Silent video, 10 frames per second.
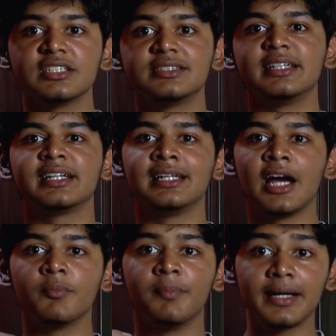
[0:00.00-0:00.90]
is that it will
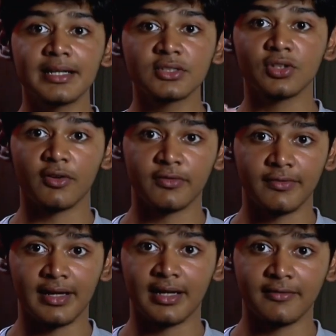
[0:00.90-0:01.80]
have better
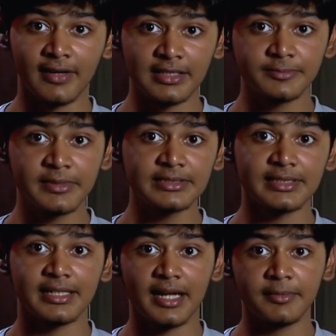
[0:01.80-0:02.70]
software advancements
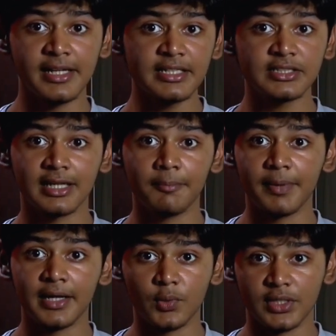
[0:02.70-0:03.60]
and updates
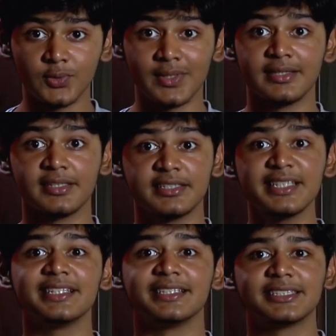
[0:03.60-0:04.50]
compared to S23
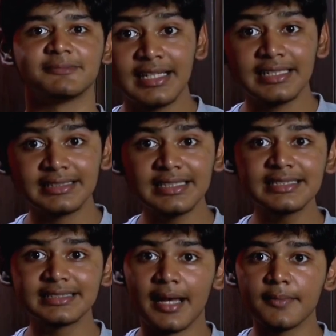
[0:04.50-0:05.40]
series.
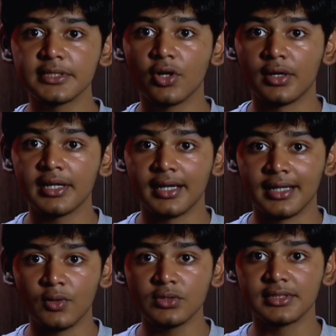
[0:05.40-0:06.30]
Since Samsung already
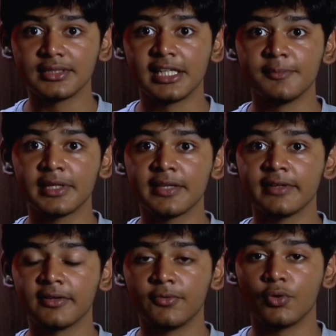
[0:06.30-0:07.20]
announced that they'll be
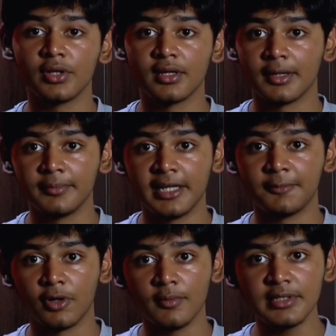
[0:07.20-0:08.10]
giving a 4-year
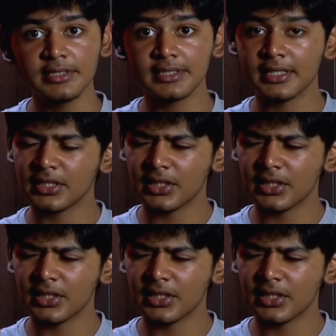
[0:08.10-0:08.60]
update promise,